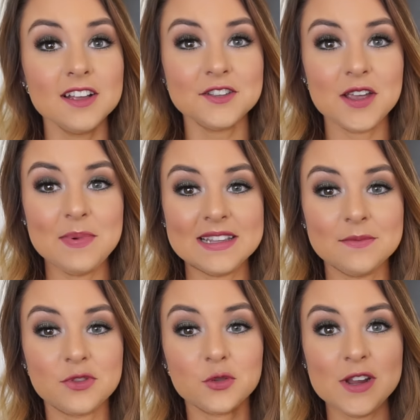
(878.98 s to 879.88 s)
so I picked
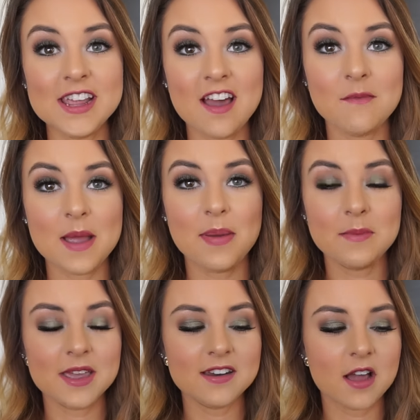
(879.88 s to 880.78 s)
up three of my
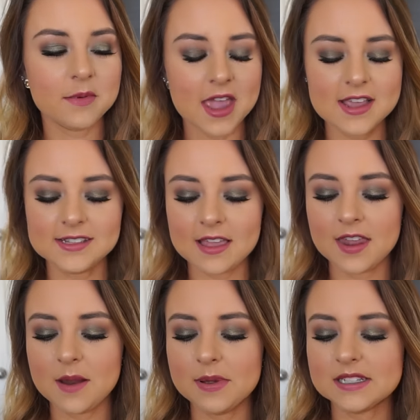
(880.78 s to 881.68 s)
pumpkin cupcakes and
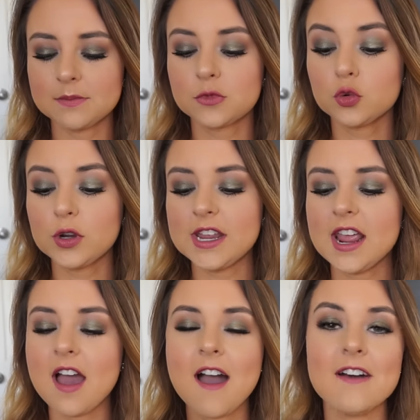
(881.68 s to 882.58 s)
then I picked up
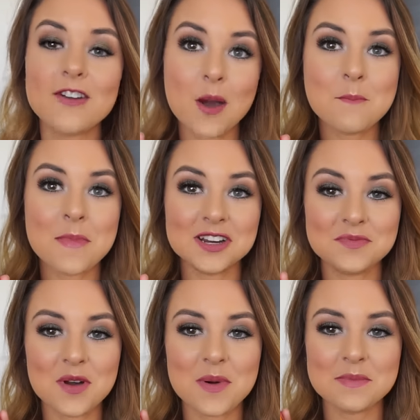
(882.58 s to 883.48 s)
three of
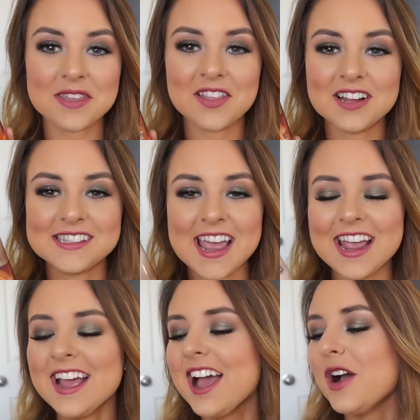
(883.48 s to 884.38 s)
marshmallow pumpkin
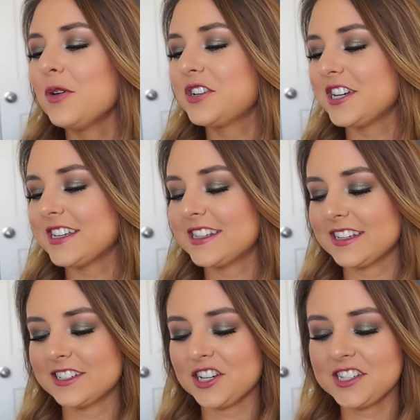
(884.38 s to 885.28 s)
latte, which is
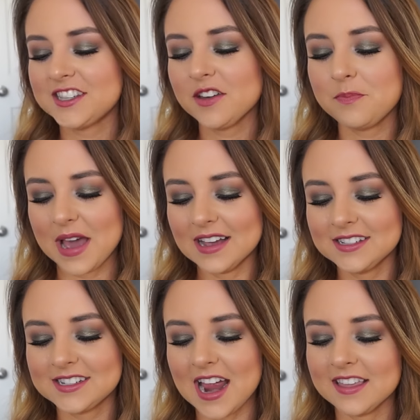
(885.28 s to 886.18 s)
just the
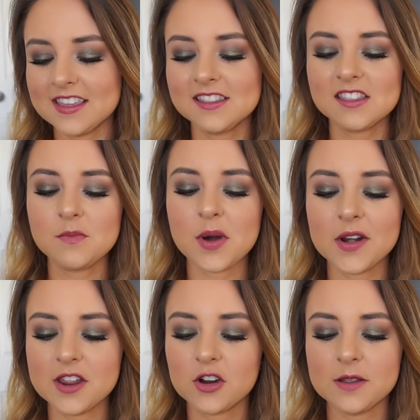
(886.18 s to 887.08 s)
best. I think that the
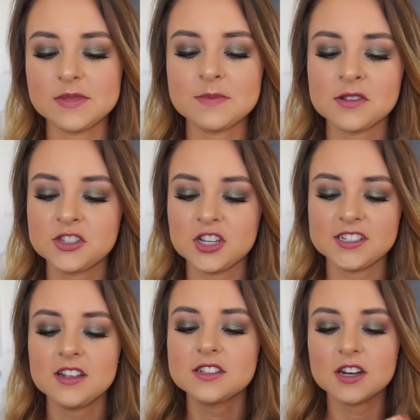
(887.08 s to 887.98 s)
body cream smells
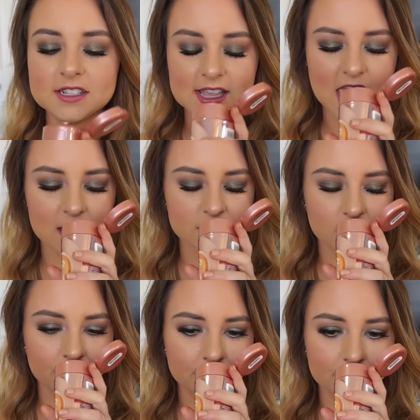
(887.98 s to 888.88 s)
just as good as the
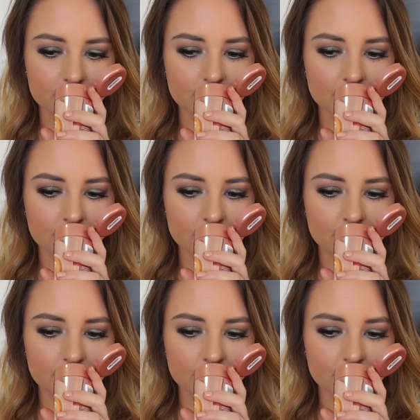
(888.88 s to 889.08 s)
candle.